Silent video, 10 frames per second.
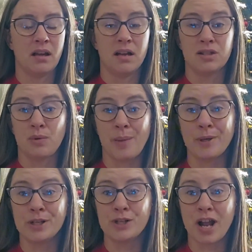so I'm
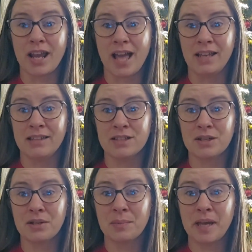going to try to edit this a
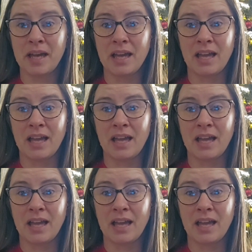little bit,